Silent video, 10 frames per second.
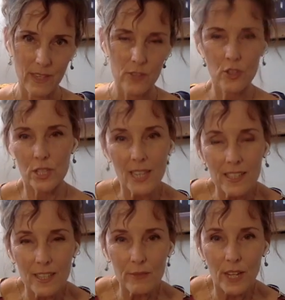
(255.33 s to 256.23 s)
So just
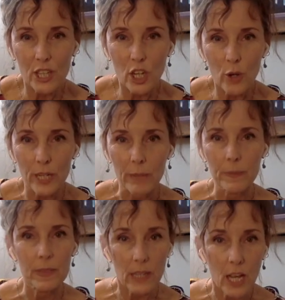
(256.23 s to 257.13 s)
identify the coating,
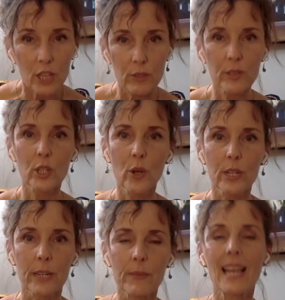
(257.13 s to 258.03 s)
the color of the
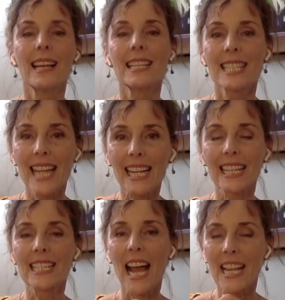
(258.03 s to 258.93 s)
coating.
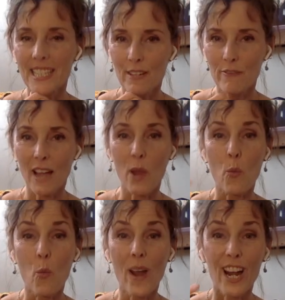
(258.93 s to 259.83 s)
Second, identify
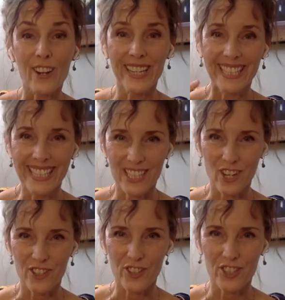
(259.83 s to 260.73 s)
where it is
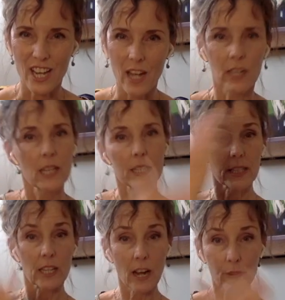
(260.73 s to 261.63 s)
on your tongue. Does
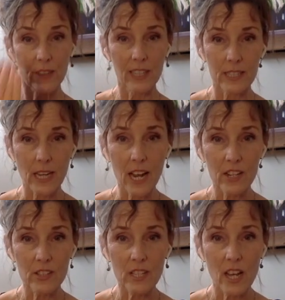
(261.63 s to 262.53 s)
it cover the
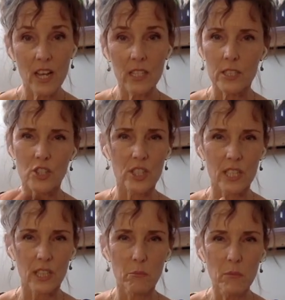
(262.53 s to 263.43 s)
entire tongue? Is it just
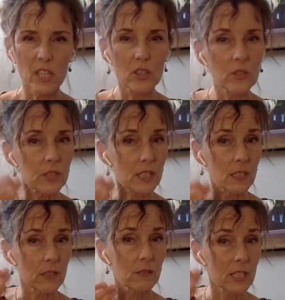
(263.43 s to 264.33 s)
in the middle? Is
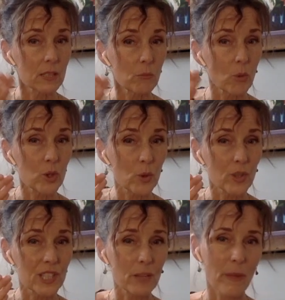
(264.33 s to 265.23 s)
it more
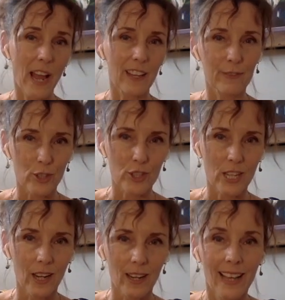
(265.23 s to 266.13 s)
towards the back of your
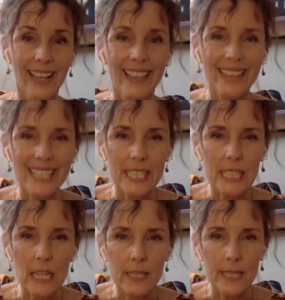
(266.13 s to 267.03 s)
tongue? This
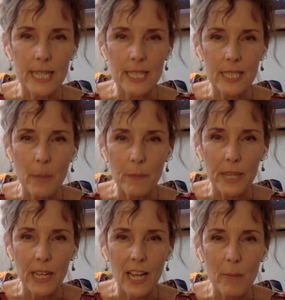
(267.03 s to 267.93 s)
tells us
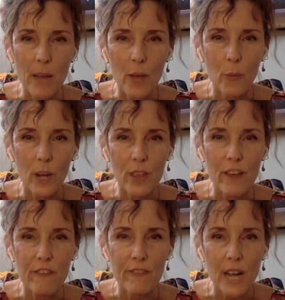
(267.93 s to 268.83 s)
something about where the
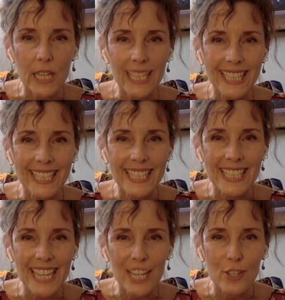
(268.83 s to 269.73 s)
funk is
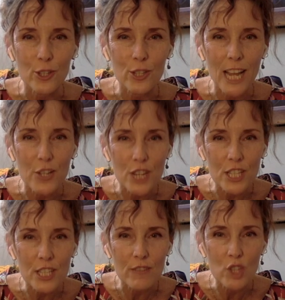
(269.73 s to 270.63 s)
in your
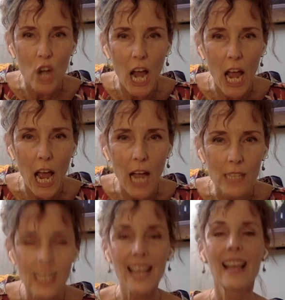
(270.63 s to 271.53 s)
digestive tract.
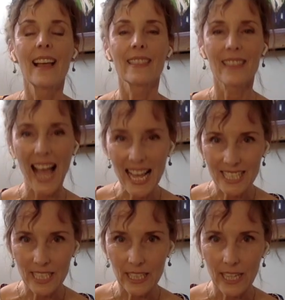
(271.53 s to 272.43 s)

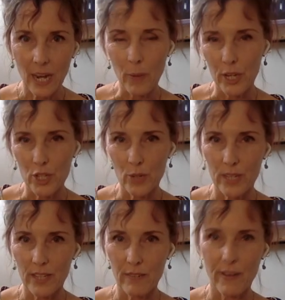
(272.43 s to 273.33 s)
Lastly, I want you to
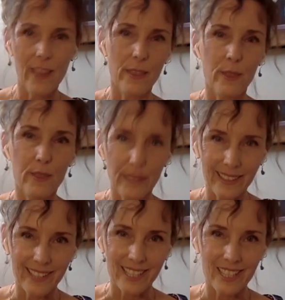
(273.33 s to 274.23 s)
identify the
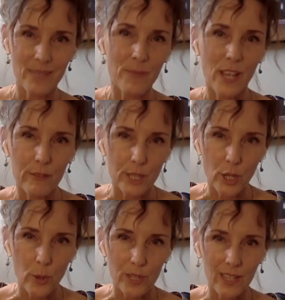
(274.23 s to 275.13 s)
thickness of the
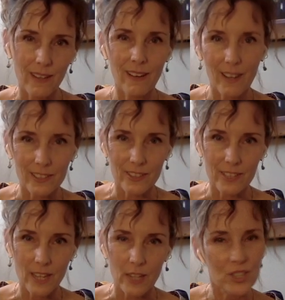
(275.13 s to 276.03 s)
coating on your
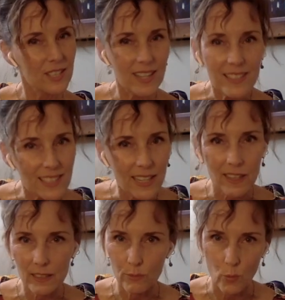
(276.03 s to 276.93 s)
tongue, just on a
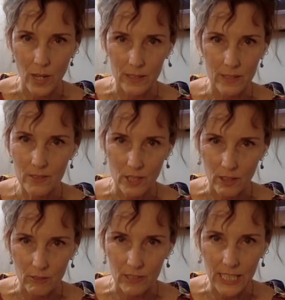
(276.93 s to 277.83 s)
scale of 1 to
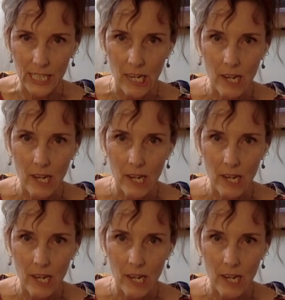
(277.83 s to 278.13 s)
3.